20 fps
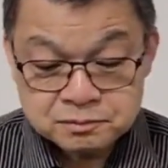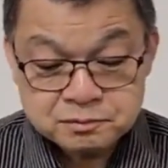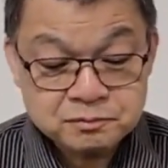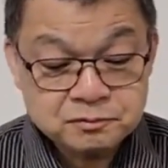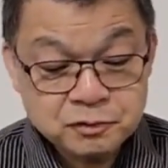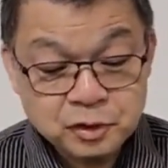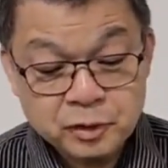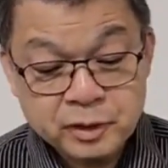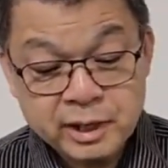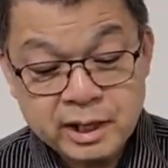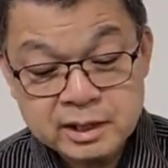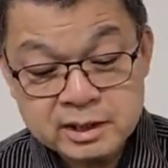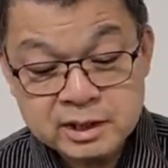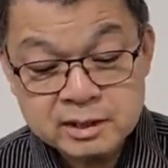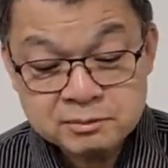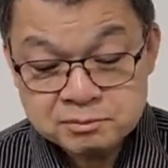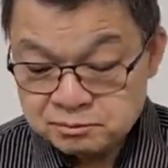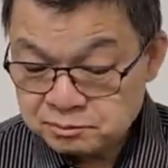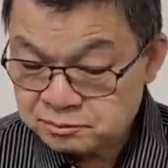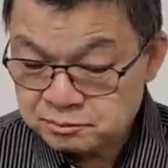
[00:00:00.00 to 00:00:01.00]
Very
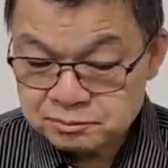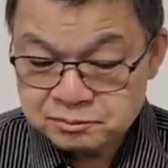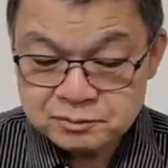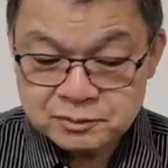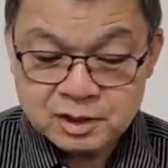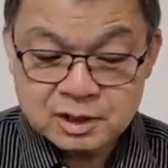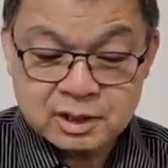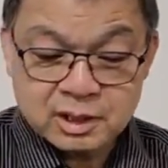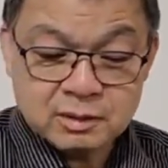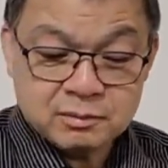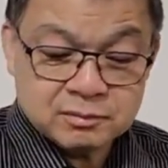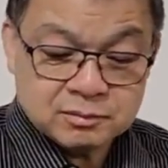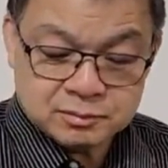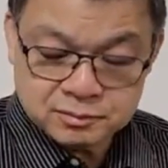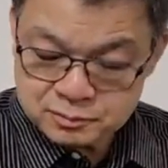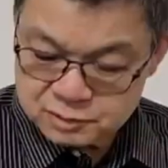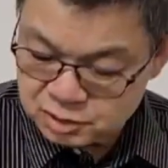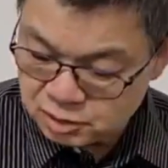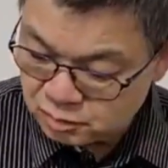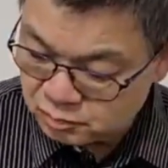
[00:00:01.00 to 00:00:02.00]
handy. Okay,
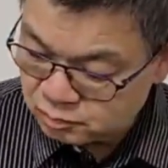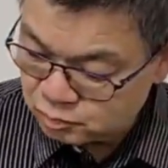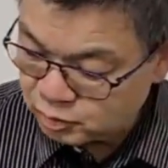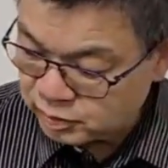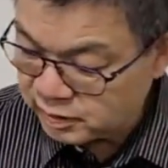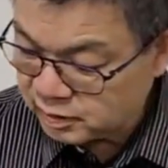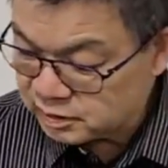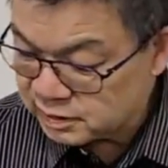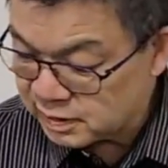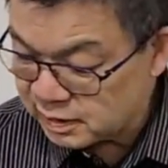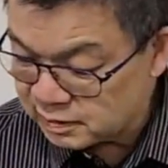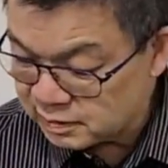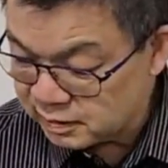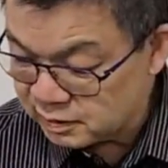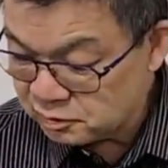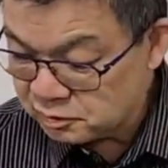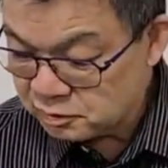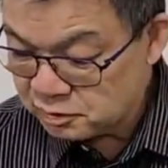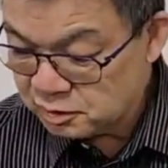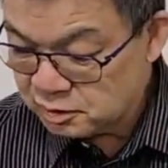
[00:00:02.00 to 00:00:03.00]
so we'll get into that
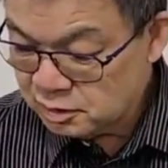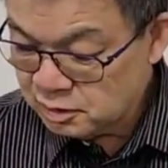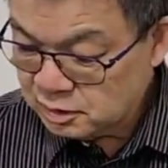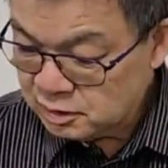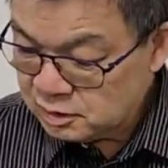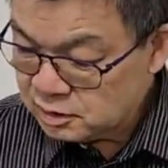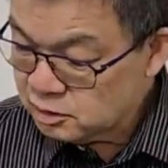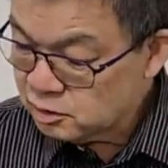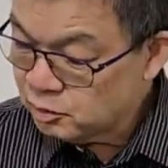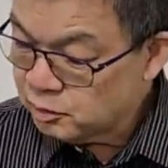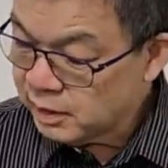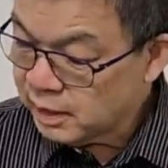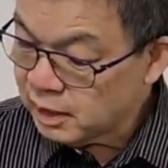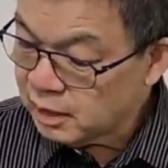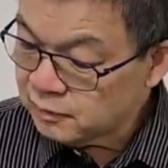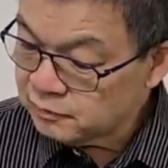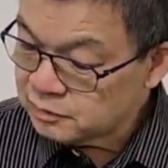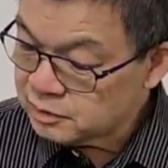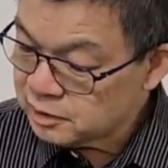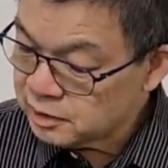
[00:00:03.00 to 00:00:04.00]
later. So we
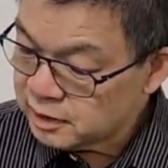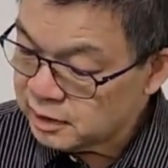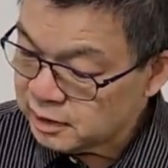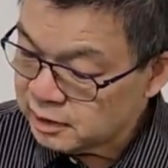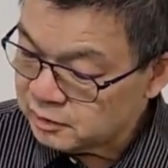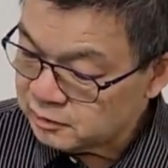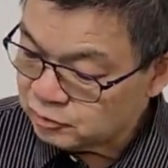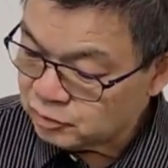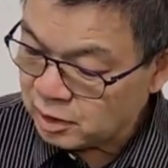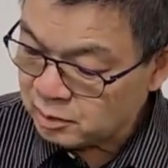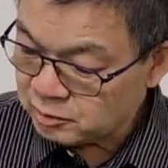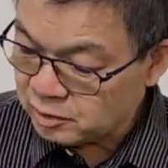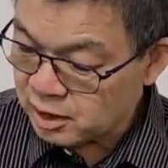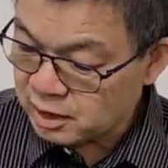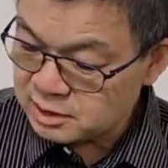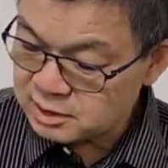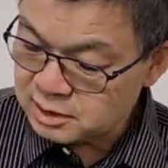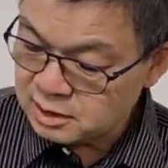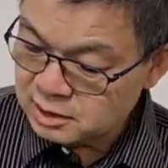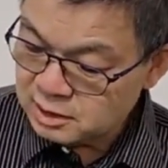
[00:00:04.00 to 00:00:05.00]
have the frame
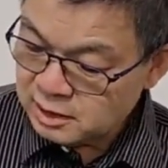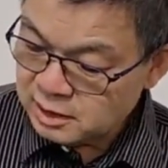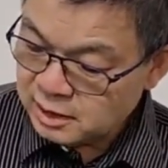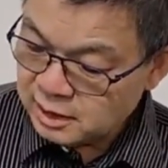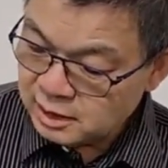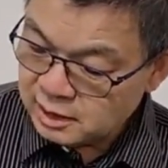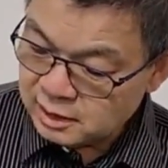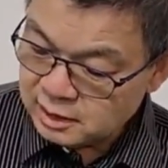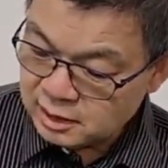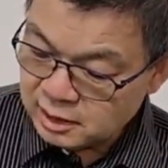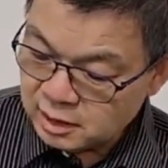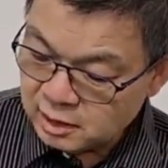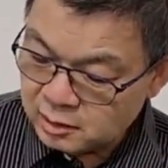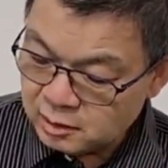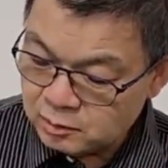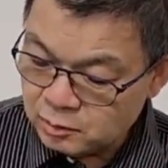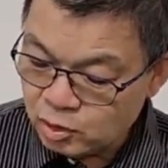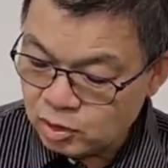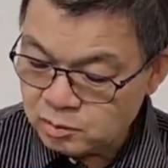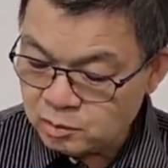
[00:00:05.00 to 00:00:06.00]
locks.
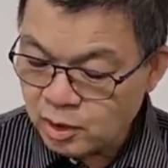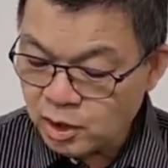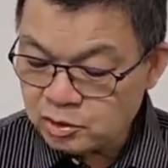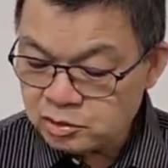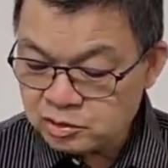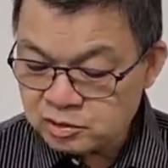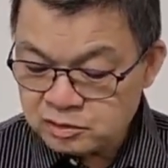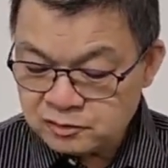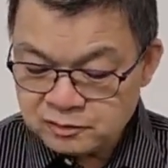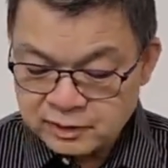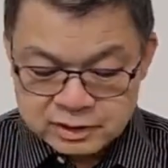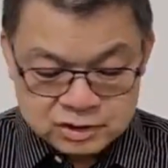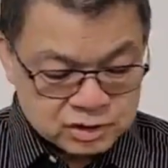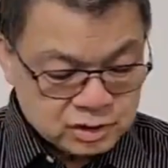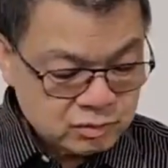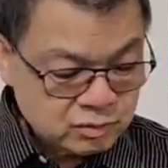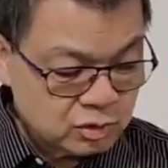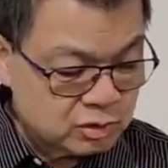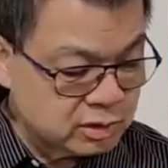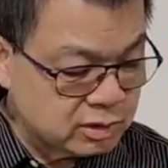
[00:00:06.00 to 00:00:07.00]
More modern
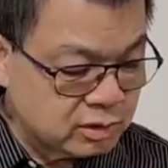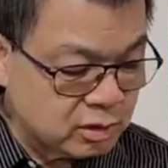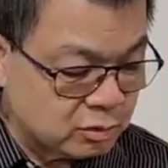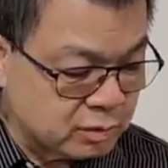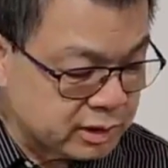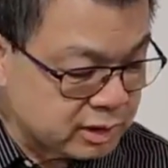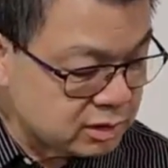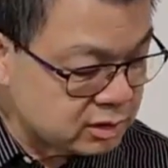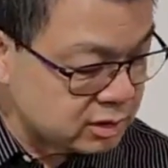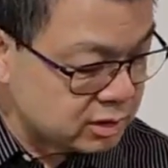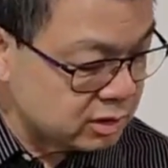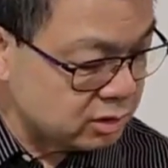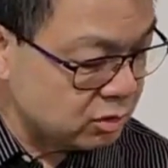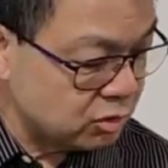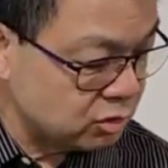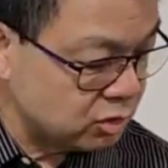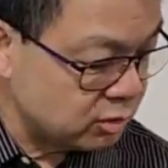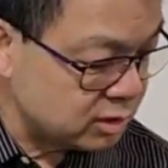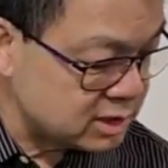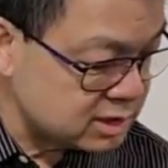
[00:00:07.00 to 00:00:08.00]
invention. Oh no, we get to another
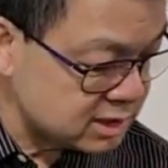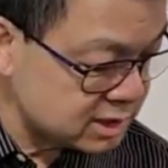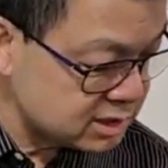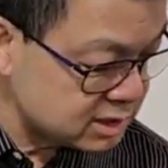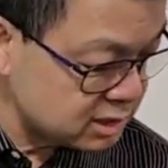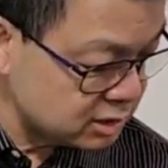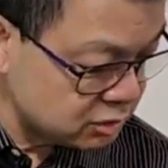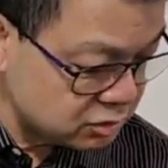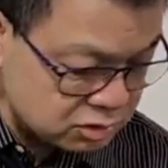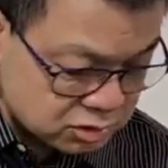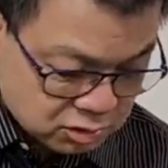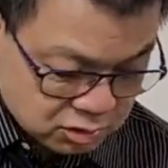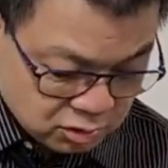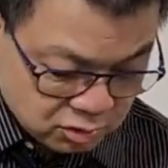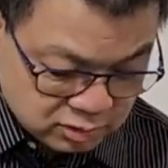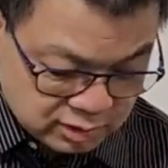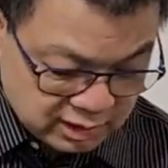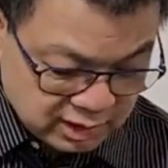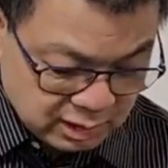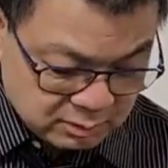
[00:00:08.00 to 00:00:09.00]
older one. 60 years
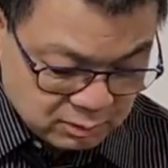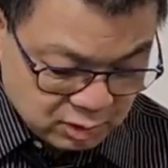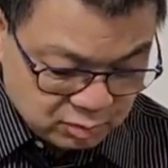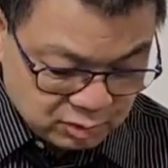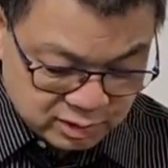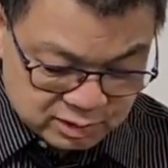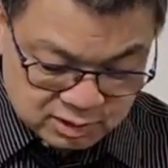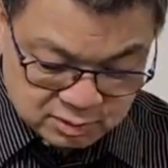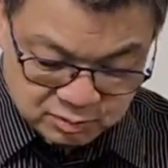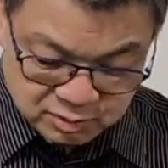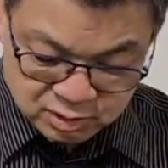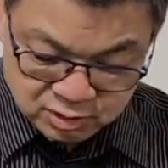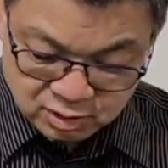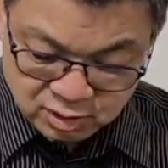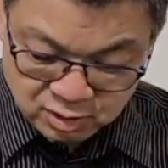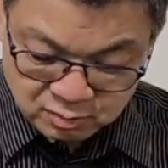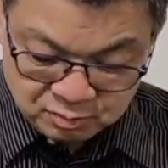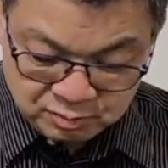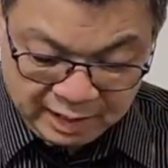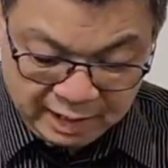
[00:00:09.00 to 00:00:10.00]
ago, they came up with something
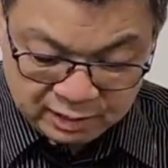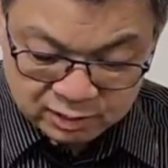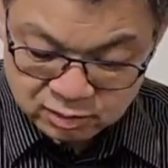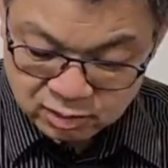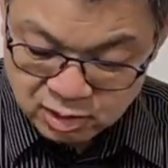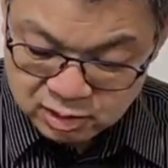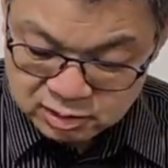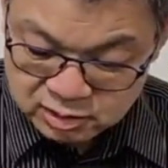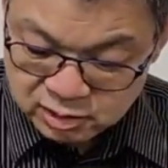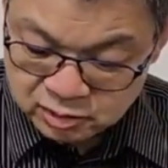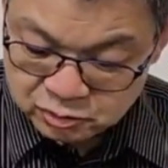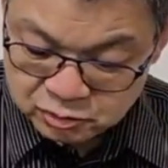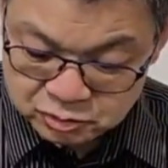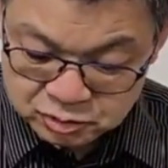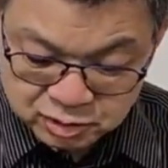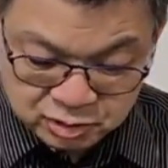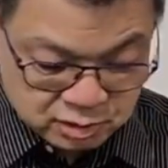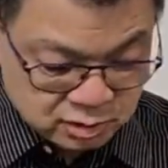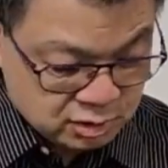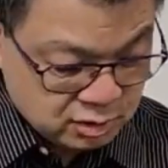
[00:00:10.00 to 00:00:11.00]
called back lock. I
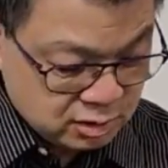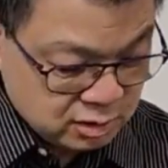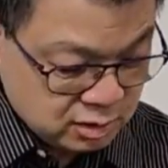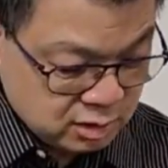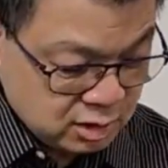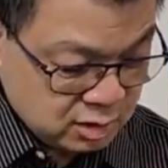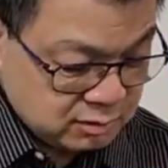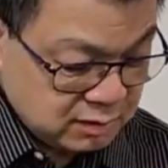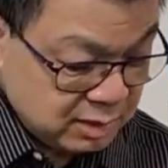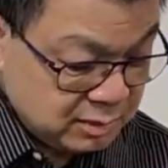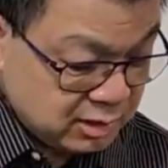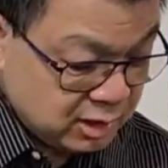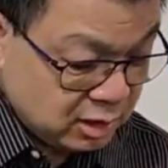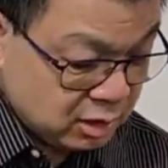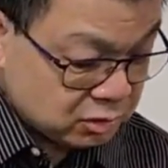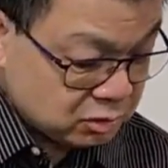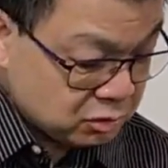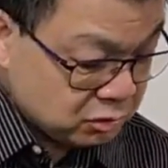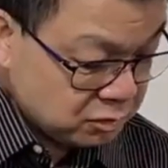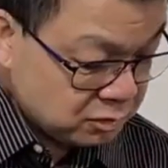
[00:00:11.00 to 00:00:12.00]
heard, maybe
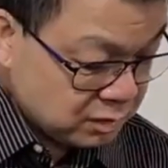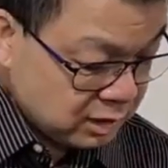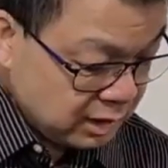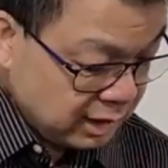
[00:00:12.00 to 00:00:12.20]
longer.